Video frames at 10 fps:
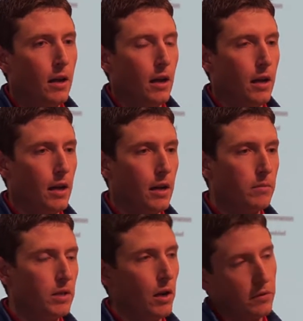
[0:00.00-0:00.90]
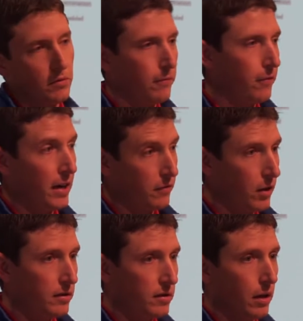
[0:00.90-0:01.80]
vice
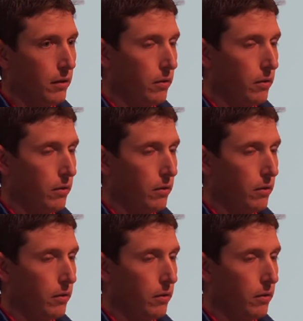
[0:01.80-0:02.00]
versa,